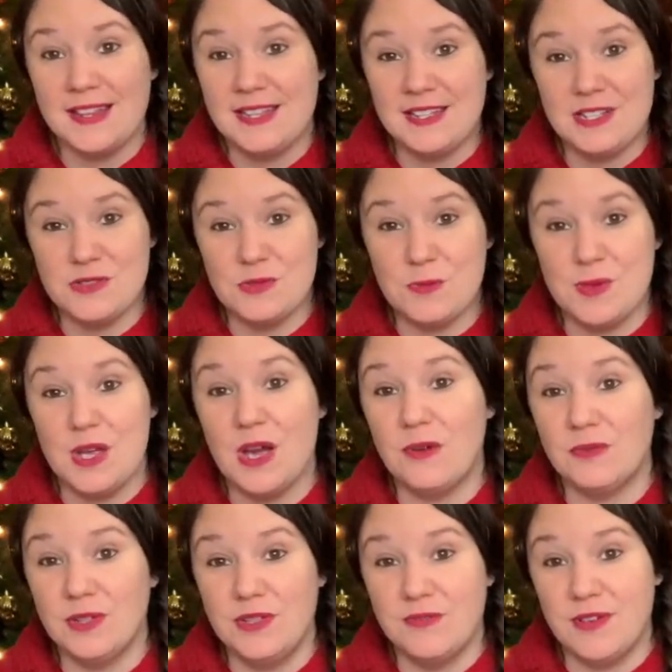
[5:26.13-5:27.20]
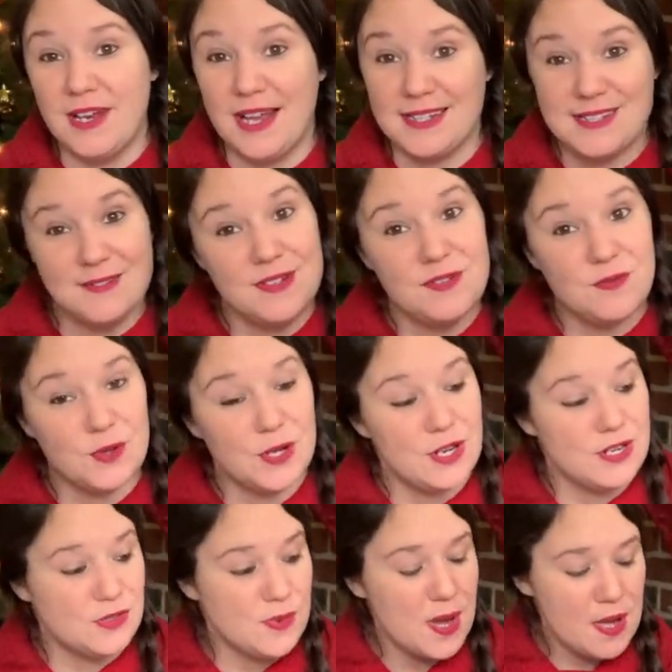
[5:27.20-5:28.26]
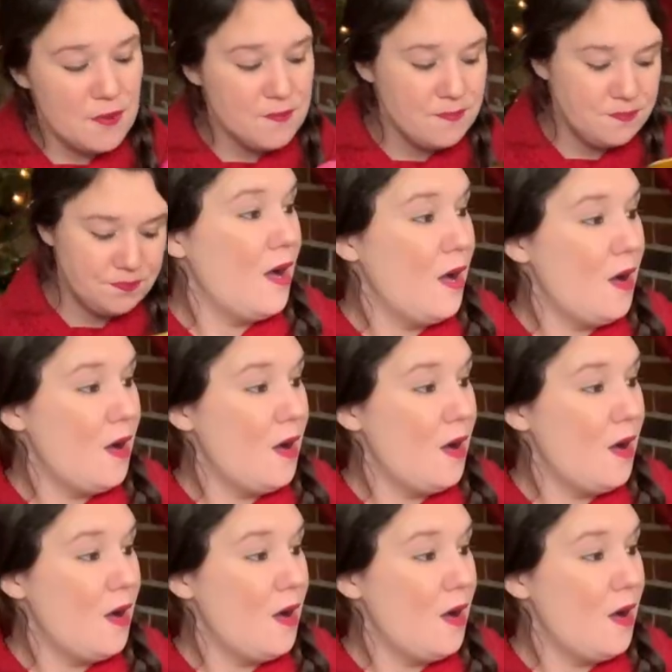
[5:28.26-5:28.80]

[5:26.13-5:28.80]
I think this will be a really fun activity for her as well.